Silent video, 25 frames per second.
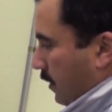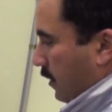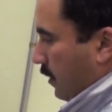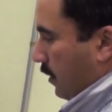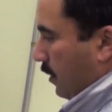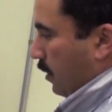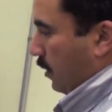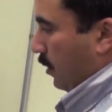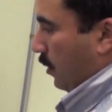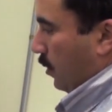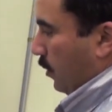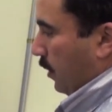
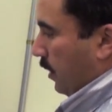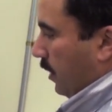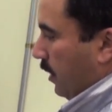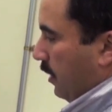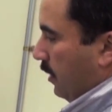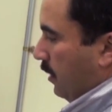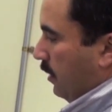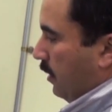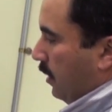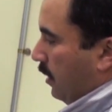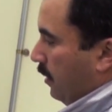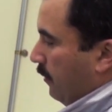So uh,
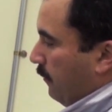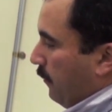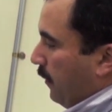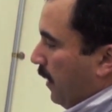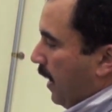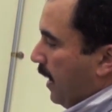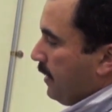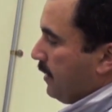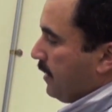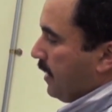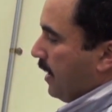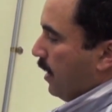on
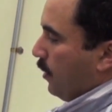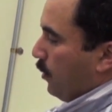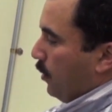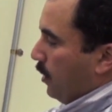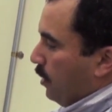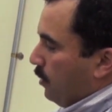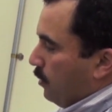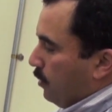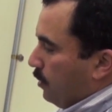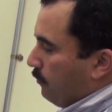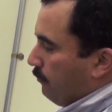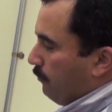flight day,
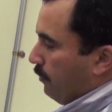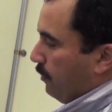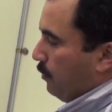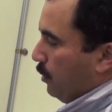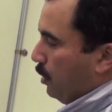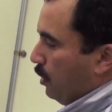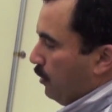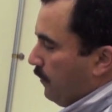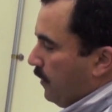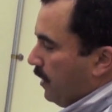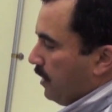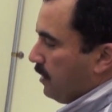we will
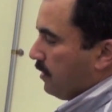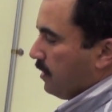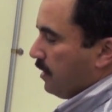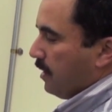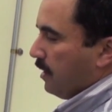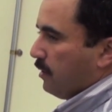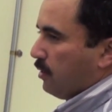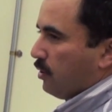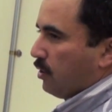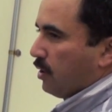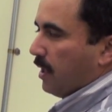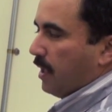remove this
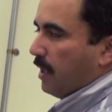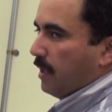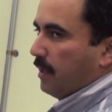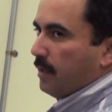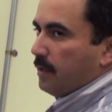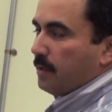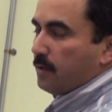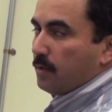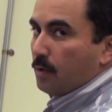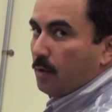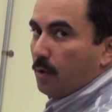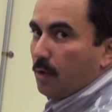sunshade,
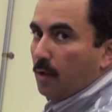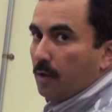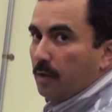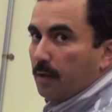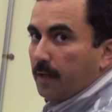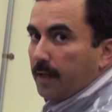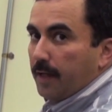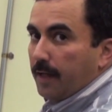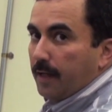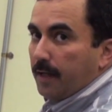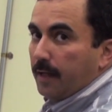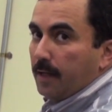
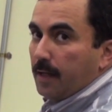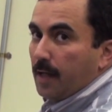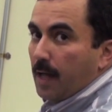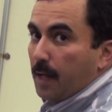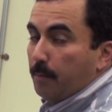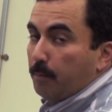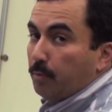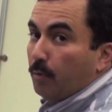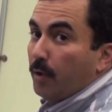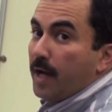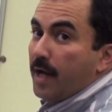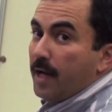install a,
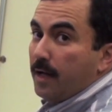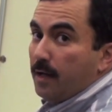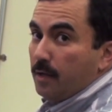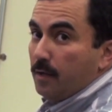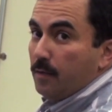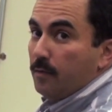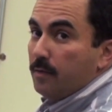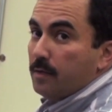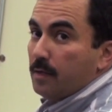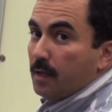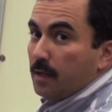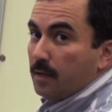a brand
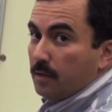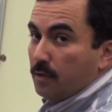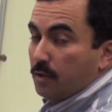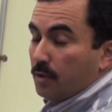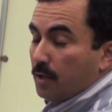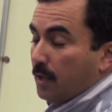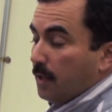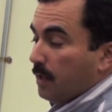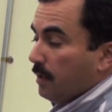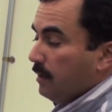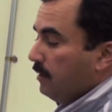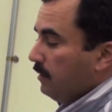new
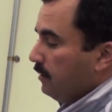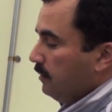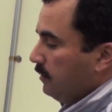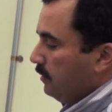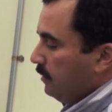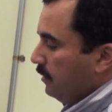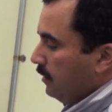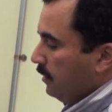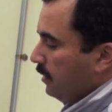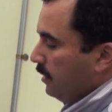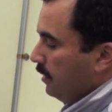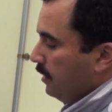sunshade.
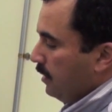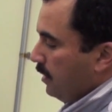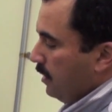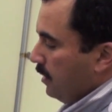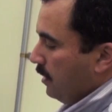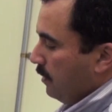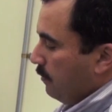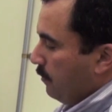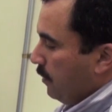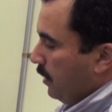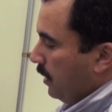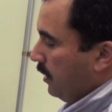
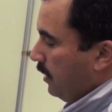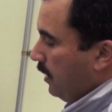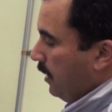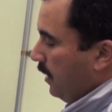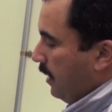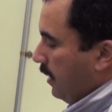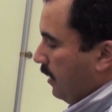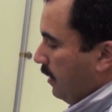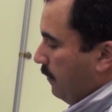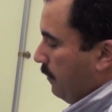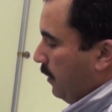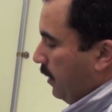But
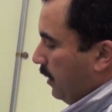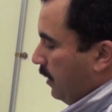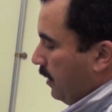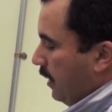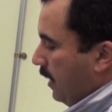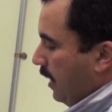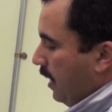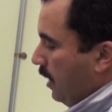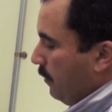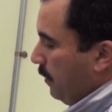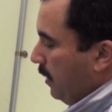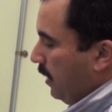the, but
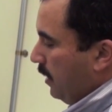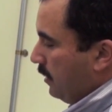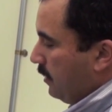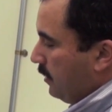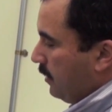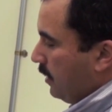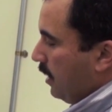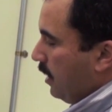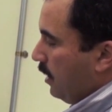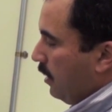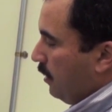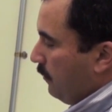the helmet
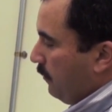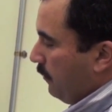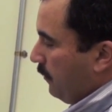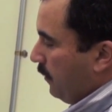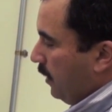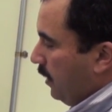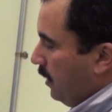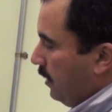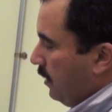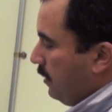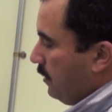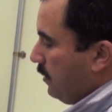itself
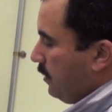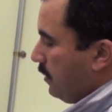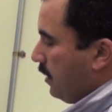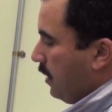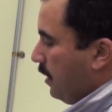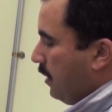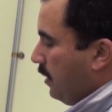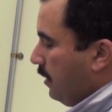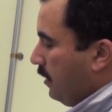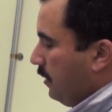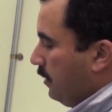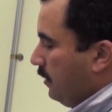is,
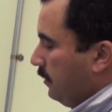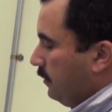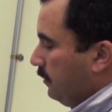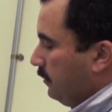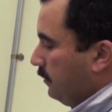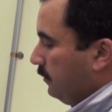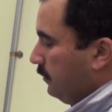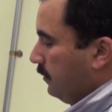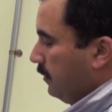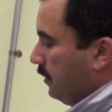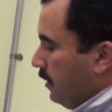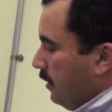uh,
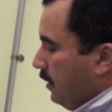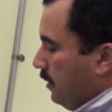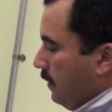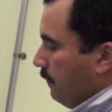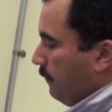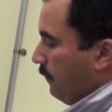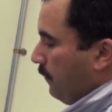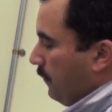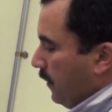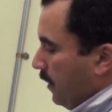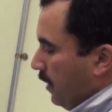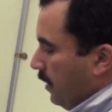
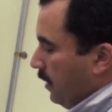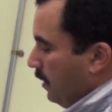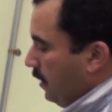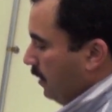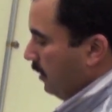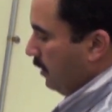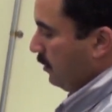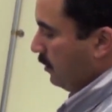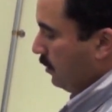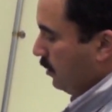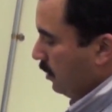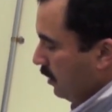
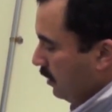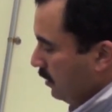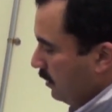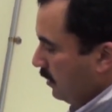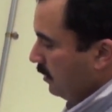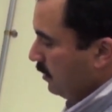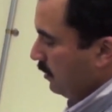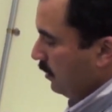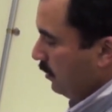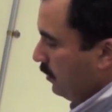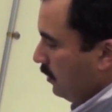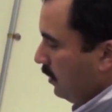is just
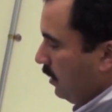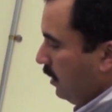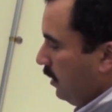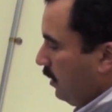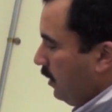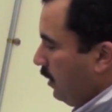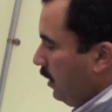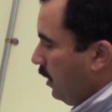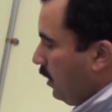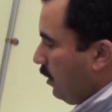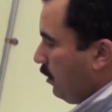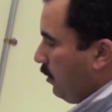as you see
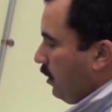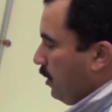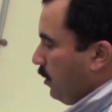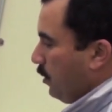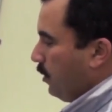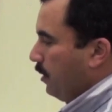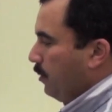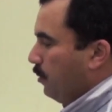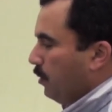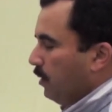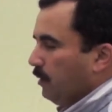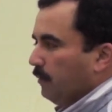it here,
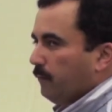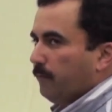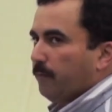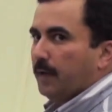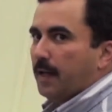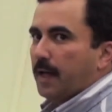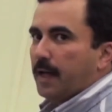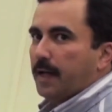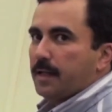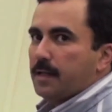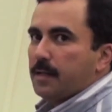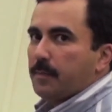it will
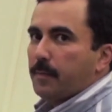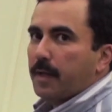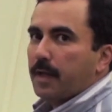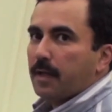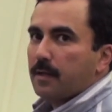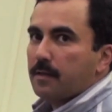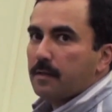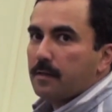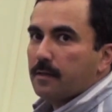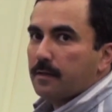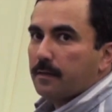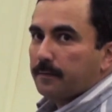fly in
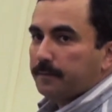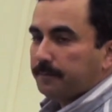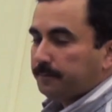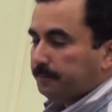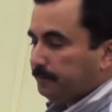space.